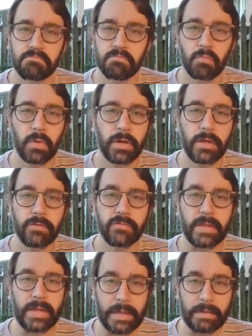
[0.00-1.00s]
what are you
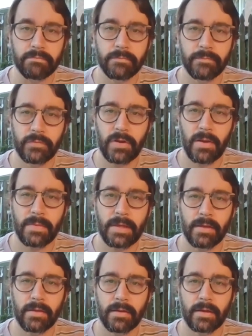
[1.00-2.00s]
interested in? Drop me
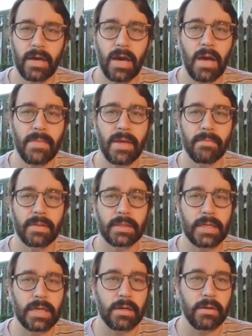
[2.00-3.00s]
a comment
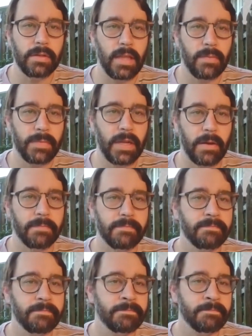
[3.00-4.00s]
below and let me know.
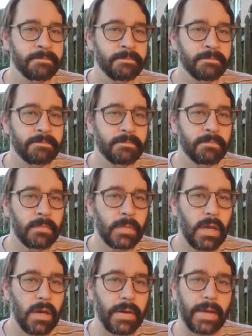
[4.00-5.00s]

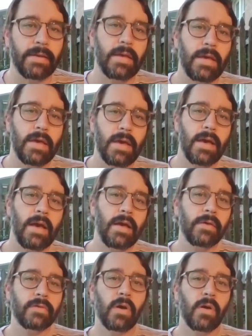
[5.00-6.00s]
Okay,
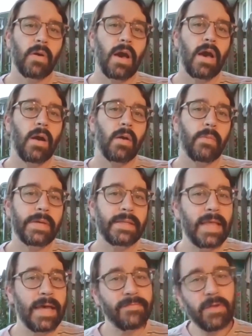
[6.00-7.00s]
so we
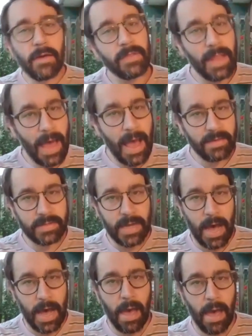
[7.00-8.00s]
left off last
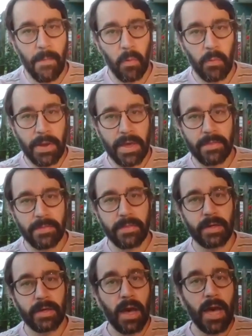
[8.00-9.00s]
time with
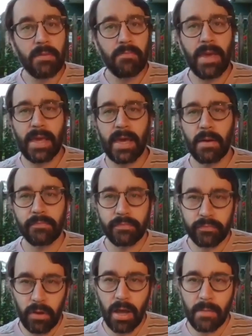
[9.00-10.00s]
God making a
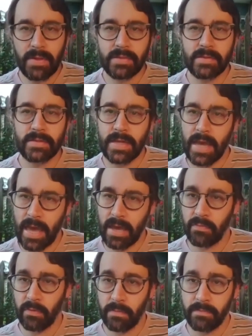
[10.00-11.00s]
promise to
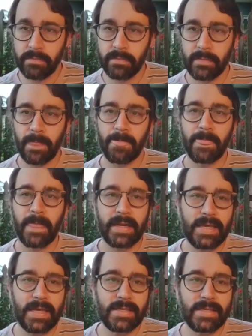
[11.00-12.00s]
Abram that
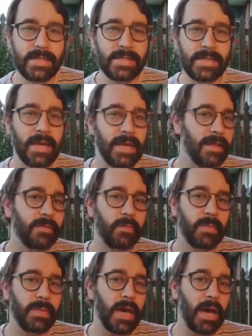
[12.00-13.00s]
his descendants
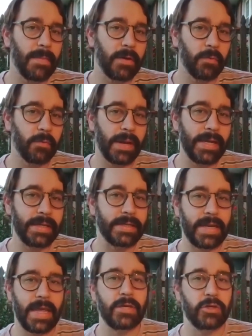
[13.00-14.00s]
would become a great
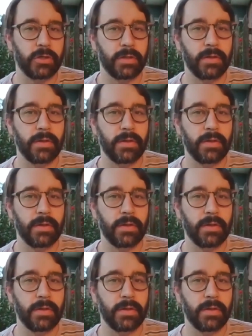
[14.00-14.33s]
nation,